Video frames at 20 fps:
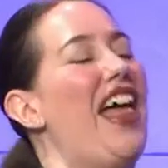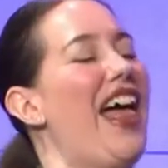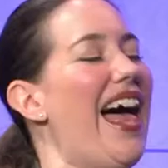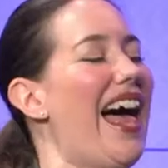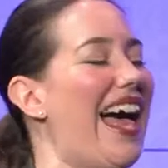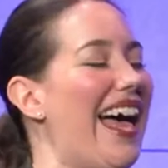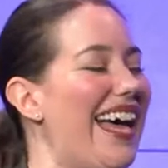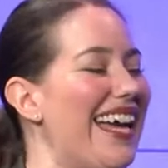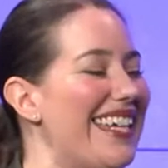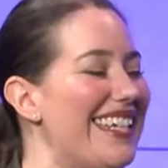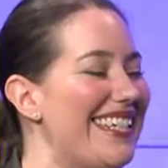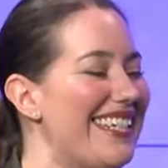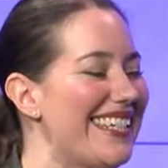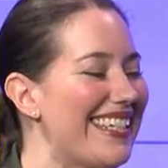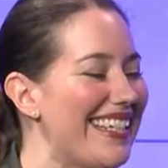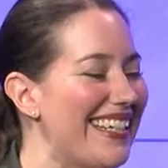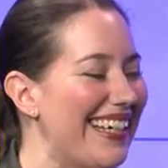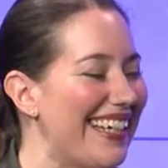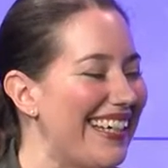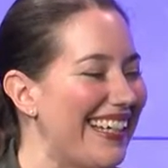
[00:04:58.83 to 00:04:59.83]
I
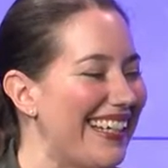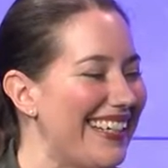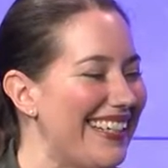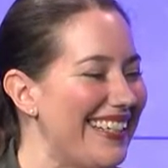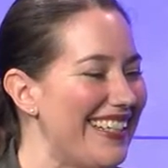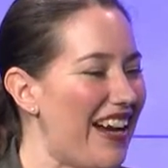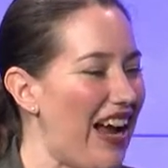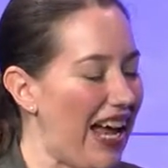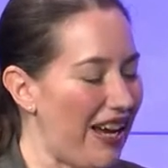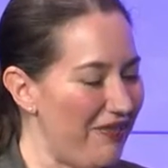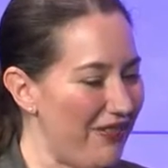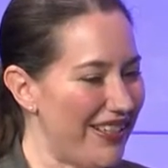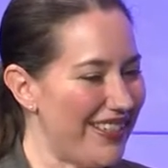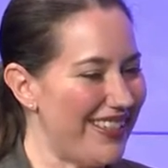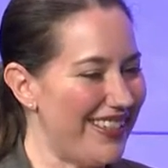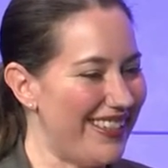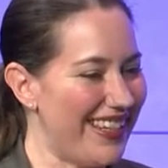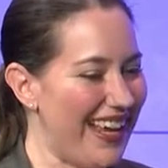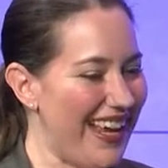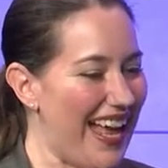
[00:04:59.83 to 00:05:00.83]
did. You know,
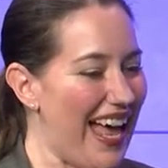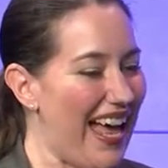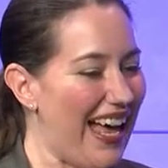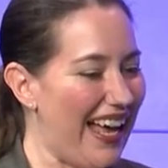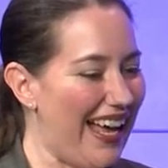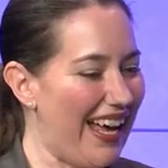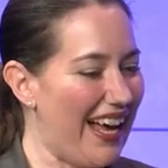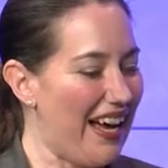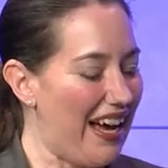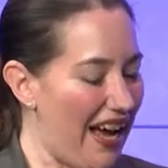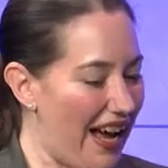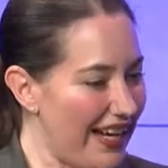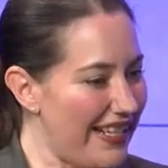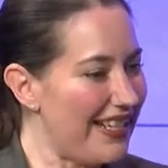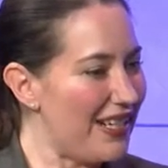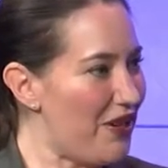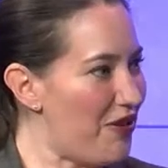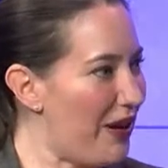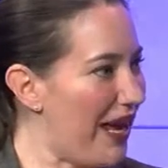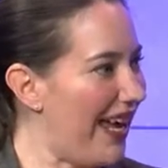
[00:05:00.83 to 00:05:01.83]
I
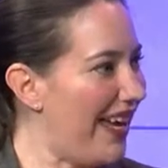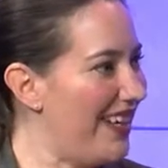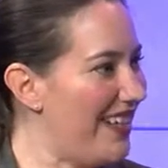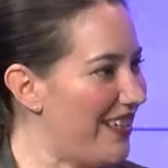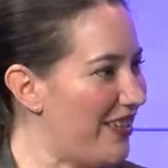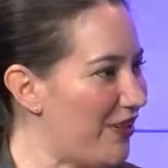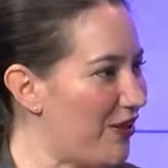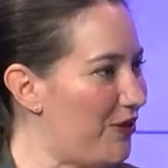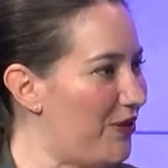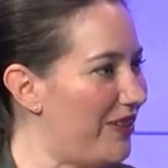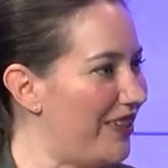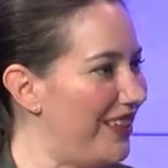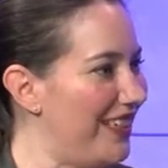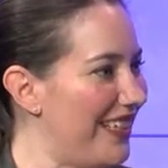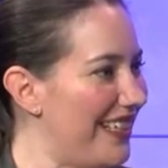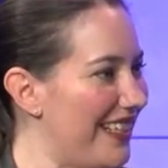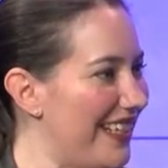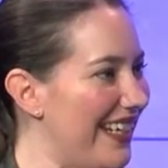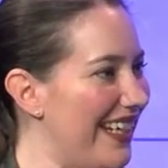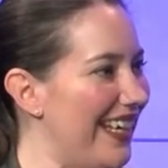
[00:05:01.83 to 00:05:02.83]
did okay in school
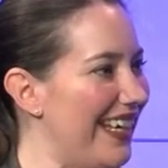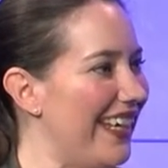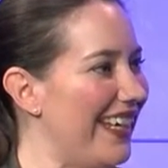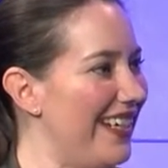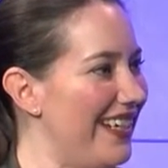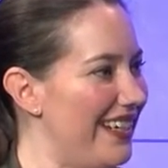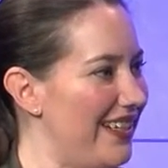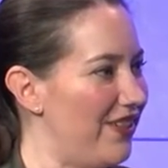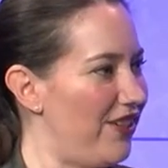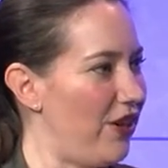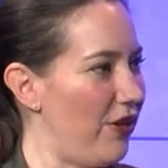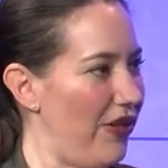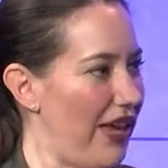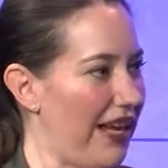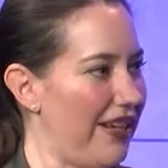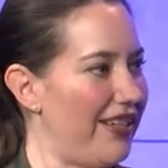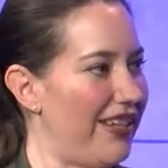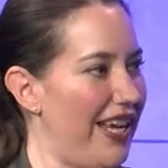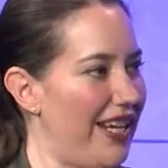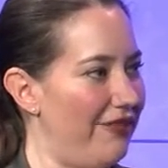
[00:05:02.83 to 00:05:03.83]
as a kid, and so
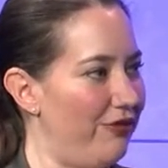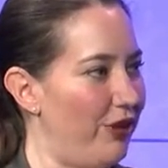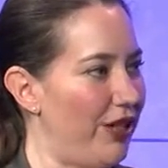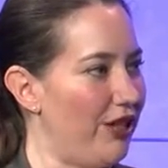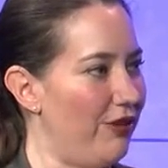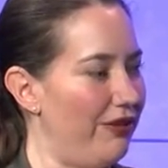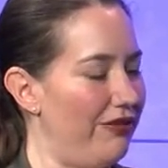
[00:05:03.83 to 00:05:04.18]
that's kind of what you